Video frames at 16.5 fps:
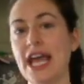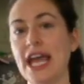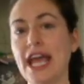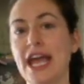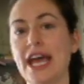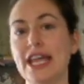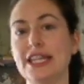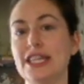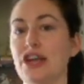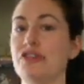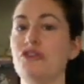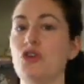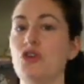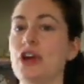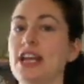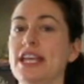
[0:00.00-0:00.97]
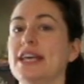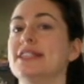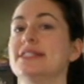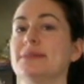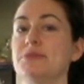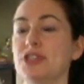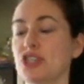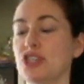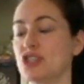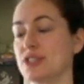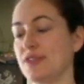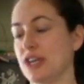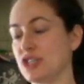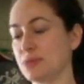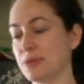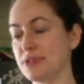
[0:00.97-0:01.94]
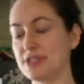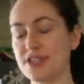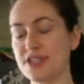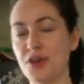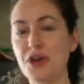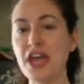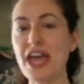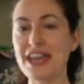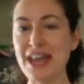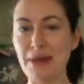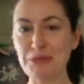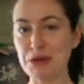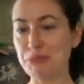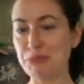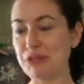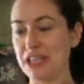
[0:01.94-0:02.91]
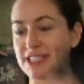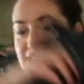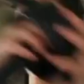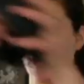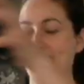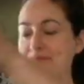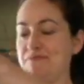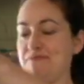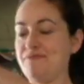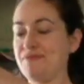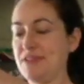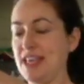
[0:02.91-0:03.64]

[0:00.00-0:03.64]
and therefore I get some delicious vegetables. So now I'm going to blend it up.